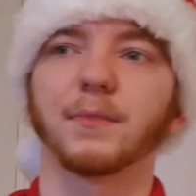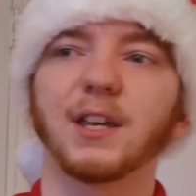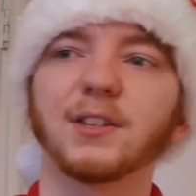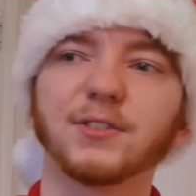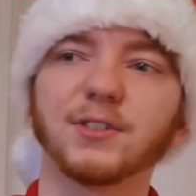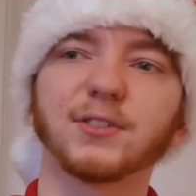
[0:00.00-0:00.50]

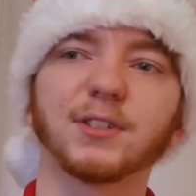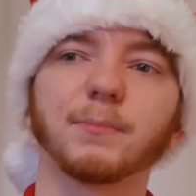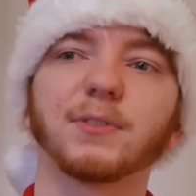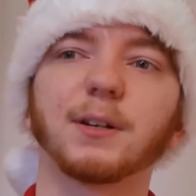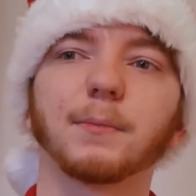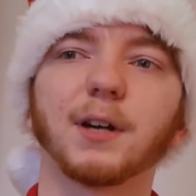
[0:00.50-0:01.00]
it's just
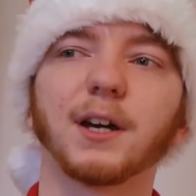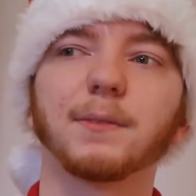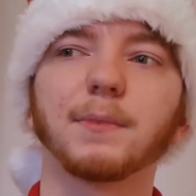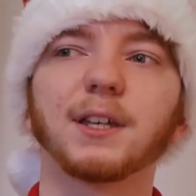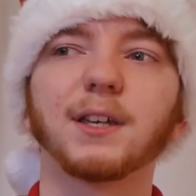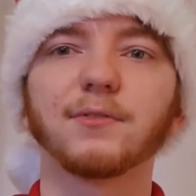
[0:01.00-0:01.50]
something I'm kind of
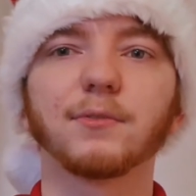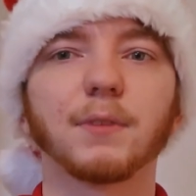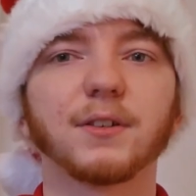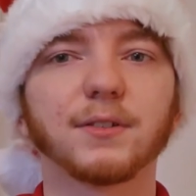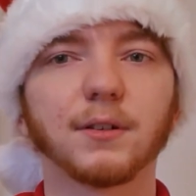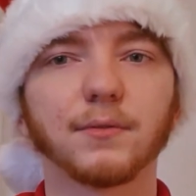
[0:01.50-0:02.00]
making for
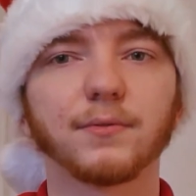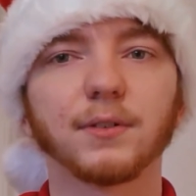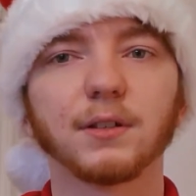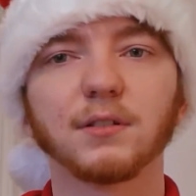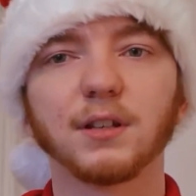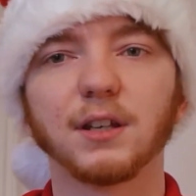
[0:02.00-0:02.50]
myself,
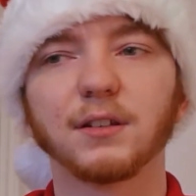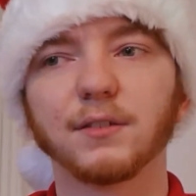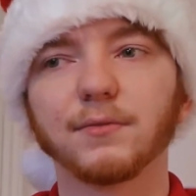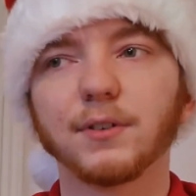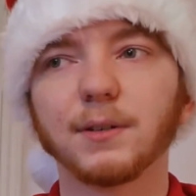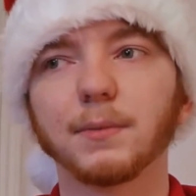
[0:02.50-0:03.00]
and
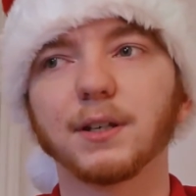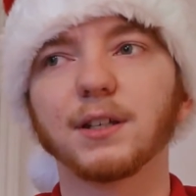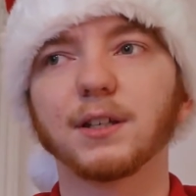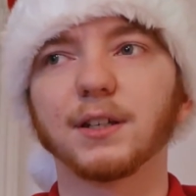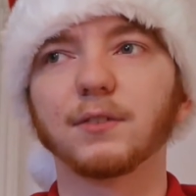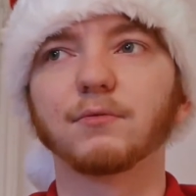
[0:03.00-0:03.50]
if anybody
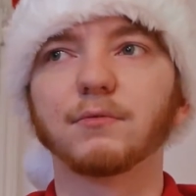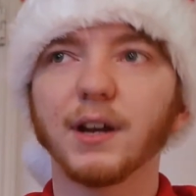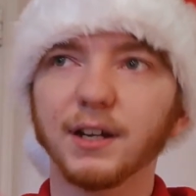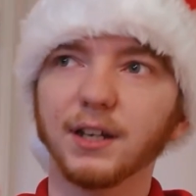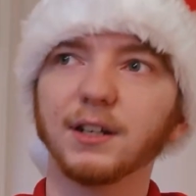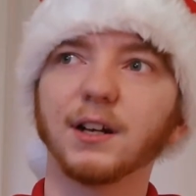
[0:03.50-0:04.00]
can
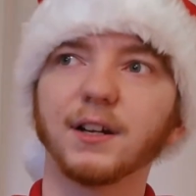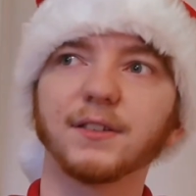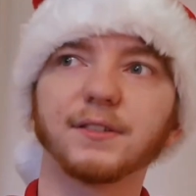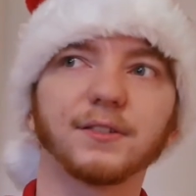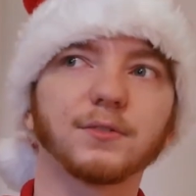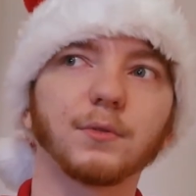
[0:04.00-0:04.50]

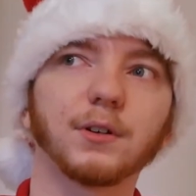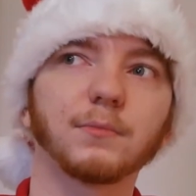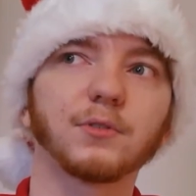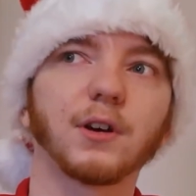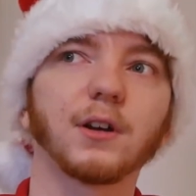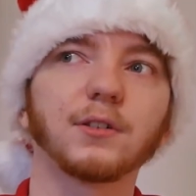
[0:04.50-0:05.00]
recognize that's what I'm
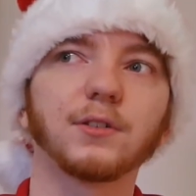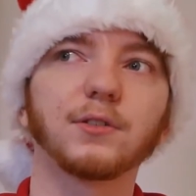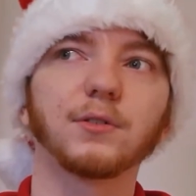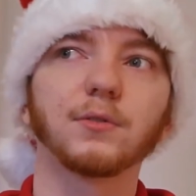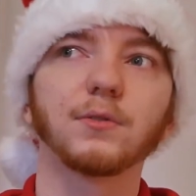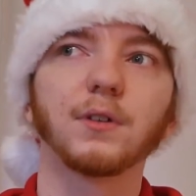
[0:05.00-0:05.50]
trying to
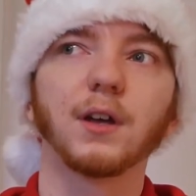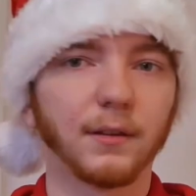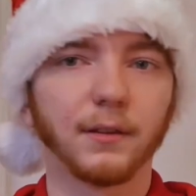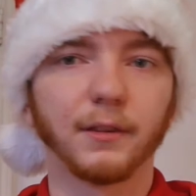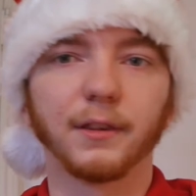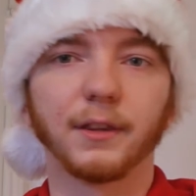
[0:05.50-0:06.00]
do,
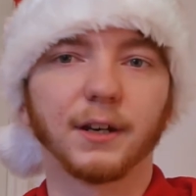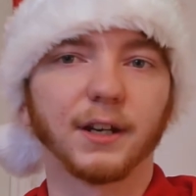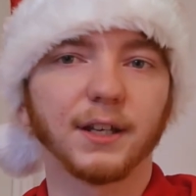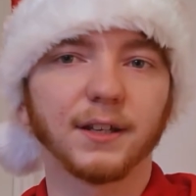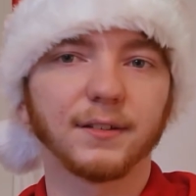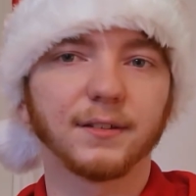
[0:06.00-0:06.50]
then I
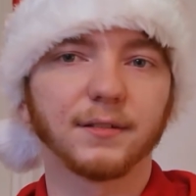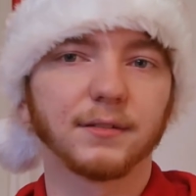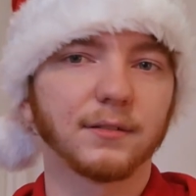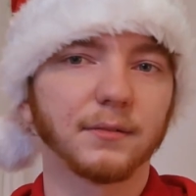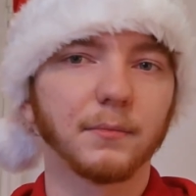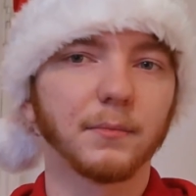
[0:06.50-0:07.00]

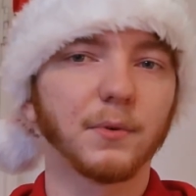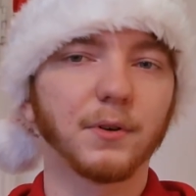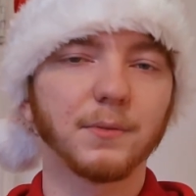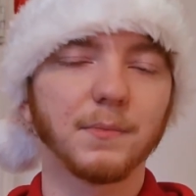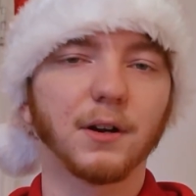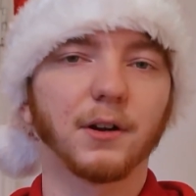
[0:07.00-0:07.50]
guess more
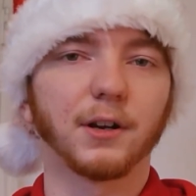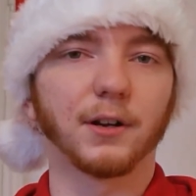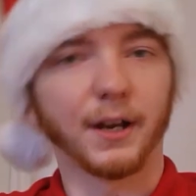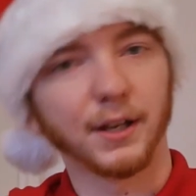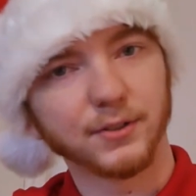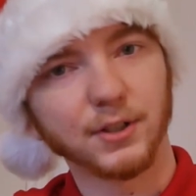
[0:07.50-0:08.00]
the merrier.
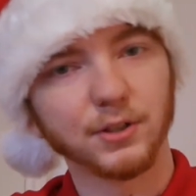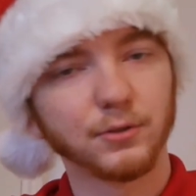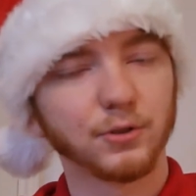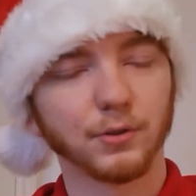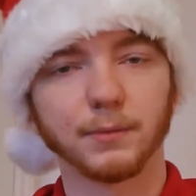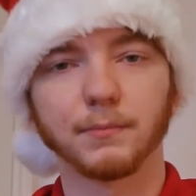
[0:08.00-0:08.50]
I guess you
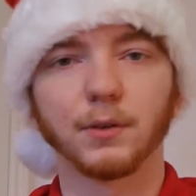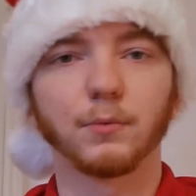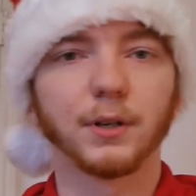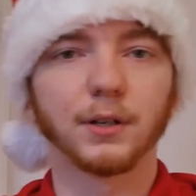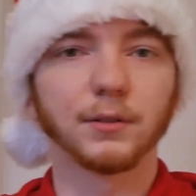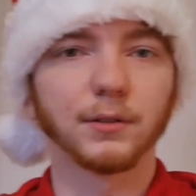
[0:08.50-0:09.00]
can join my
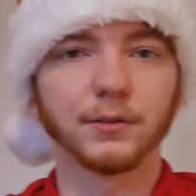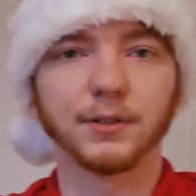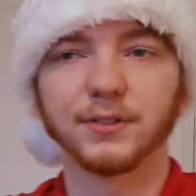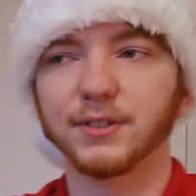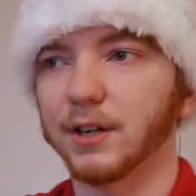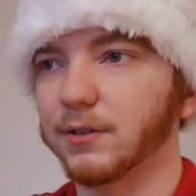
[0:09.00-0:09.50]
weird little
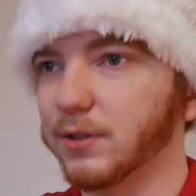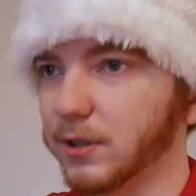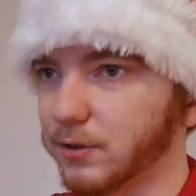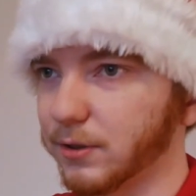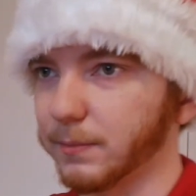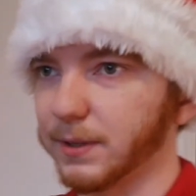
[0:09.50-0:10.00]
nostalgia
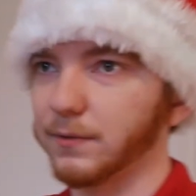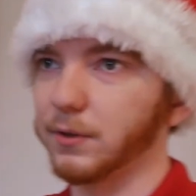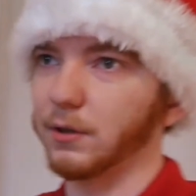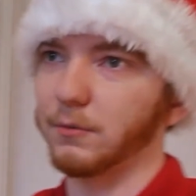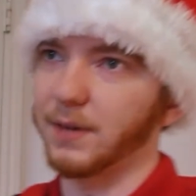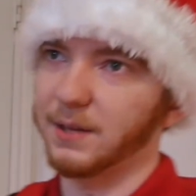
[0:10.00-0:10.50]
trip, even
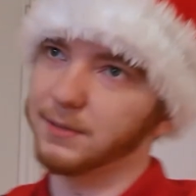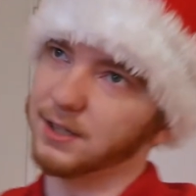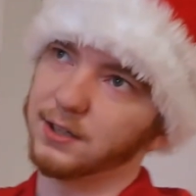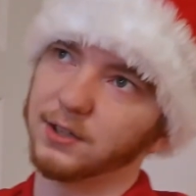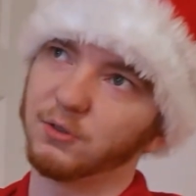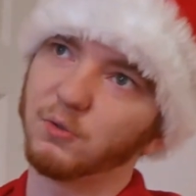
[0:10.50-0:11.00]
though maybe
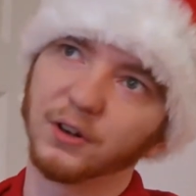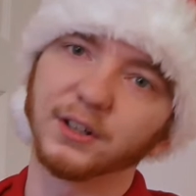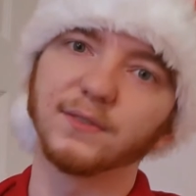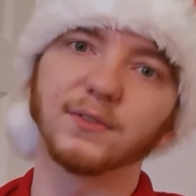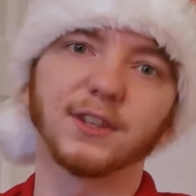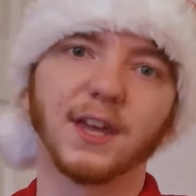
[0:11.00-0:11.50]
you weren't
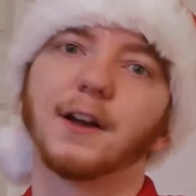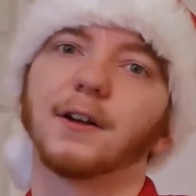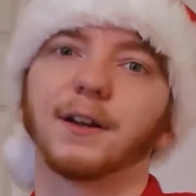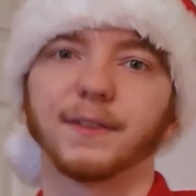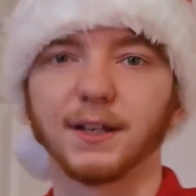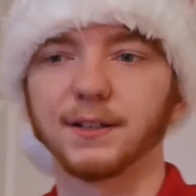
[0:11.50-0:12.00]
even there
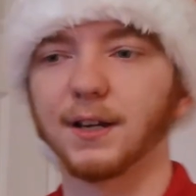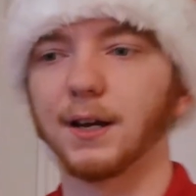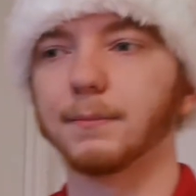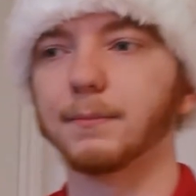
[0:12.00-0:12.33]
at that time.